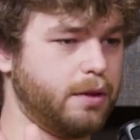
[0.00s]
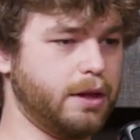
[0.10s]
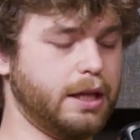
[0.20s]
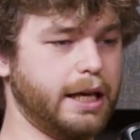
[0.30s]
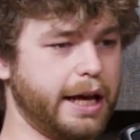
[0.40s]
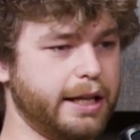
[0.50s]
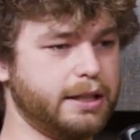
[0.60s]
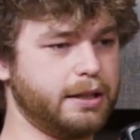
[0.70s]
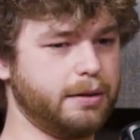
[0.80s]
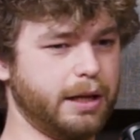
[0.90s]
the
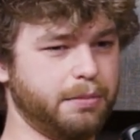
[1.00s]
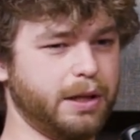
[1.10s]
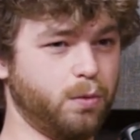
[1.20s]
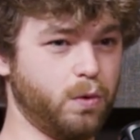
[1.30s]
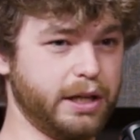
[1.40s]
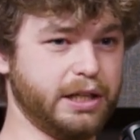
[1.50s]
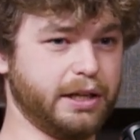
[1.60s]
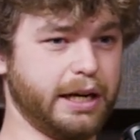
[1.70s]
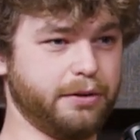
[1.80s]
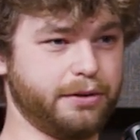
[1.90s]
end. I played 1 year
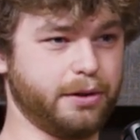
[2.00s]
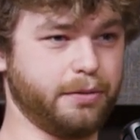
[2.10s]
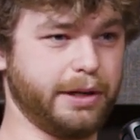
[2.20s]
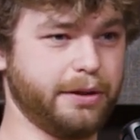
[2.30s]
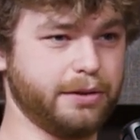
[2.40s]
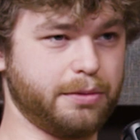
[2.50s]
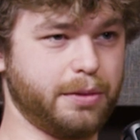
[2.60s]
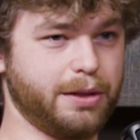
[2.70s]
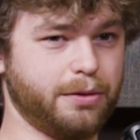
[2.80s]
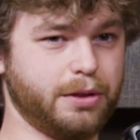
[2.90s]
outdoor when I was a
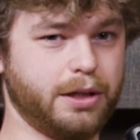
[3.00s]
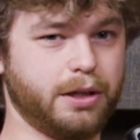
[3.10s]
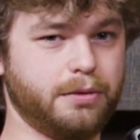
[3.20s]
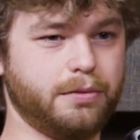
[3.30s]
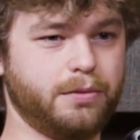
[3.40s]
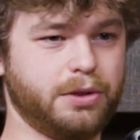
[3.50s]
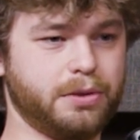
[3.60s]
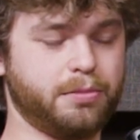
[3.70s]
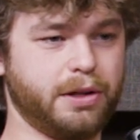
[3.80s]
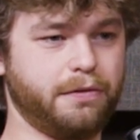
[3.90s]
bit older, which
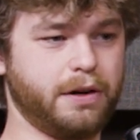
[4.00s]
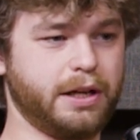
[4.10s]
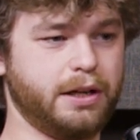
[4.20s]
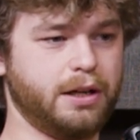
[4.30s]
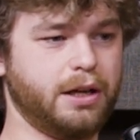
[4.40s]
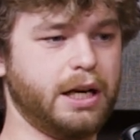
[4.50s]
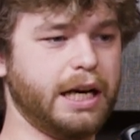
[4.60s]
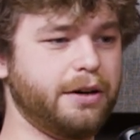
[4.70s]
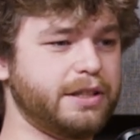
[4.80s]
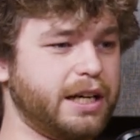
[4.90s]
was pretty fun.
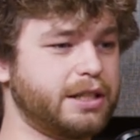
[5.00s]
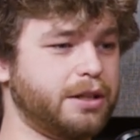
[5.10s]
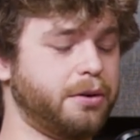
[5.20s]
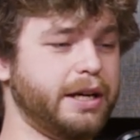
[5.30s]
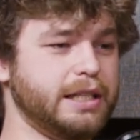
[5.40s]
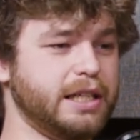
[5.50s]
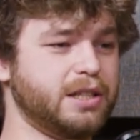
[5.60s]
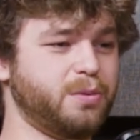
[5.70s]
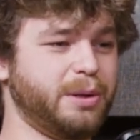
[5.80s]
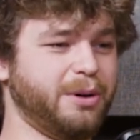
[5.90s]
It was actually crazy
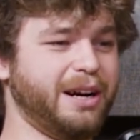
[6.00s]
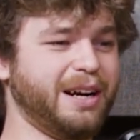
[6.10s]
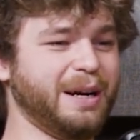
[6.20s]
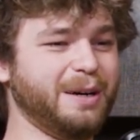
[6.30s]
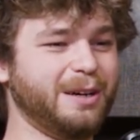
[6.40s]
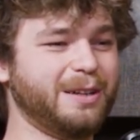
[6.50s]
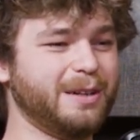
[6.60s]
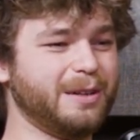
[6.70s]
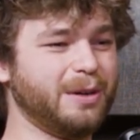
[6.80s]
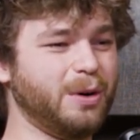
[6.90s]
because we
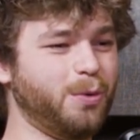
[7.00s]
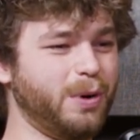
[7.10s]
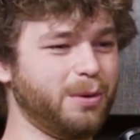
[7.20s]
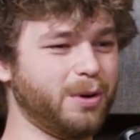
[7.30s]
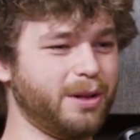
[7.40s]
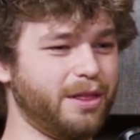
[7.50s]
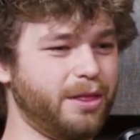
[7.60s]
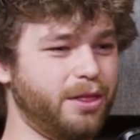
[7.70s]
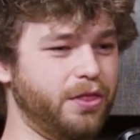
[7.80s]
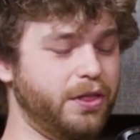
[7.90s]
were
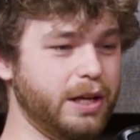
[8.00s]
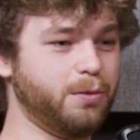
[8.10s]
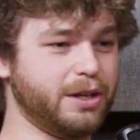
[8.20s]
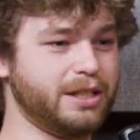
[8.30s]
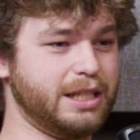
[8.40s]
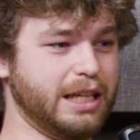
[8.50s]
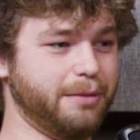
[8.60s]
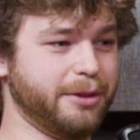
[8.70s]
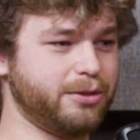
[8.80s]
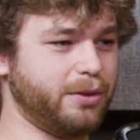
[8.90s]
the worst
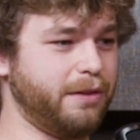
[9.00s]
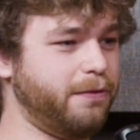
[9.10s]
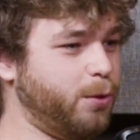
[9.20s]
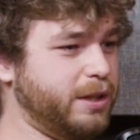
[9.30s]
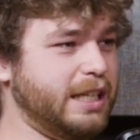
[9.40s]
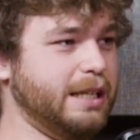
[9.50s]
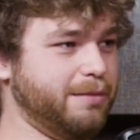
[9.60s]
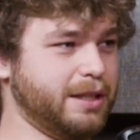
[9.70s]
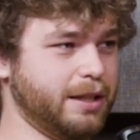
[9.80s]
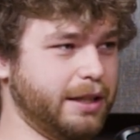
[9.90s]
team. There was only 4
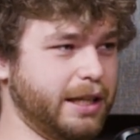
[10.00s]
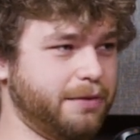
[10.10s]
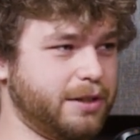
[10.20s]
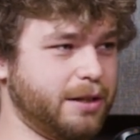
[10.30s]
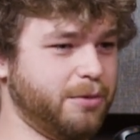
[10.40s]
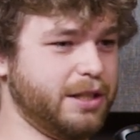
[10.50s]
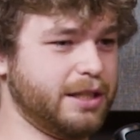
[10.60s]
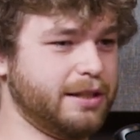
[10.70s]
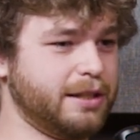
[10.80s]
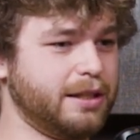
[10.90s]
teams in the league for some reason,